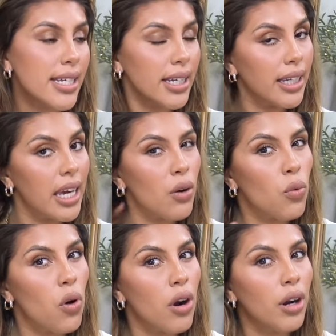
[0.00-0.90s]
did get
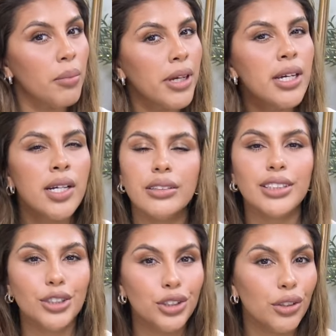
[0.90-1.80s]
warm.
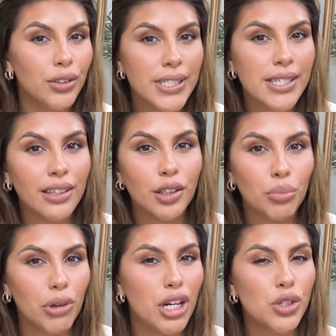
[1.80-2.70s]
Did you notice that the
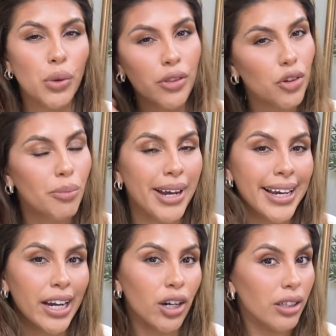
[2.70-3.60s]
brush went through my
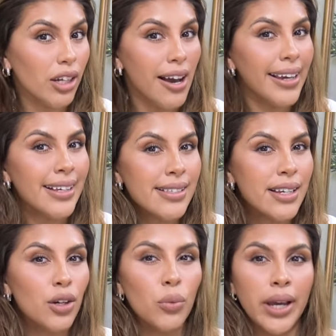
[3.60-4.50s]
hair a lot
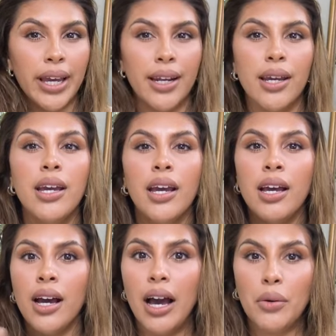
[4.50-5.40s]
easier when
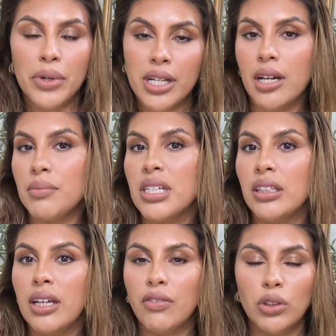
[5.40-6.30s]
I went up to
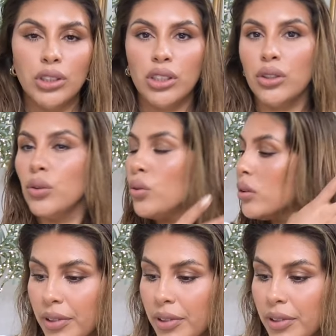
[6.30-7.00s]
level two?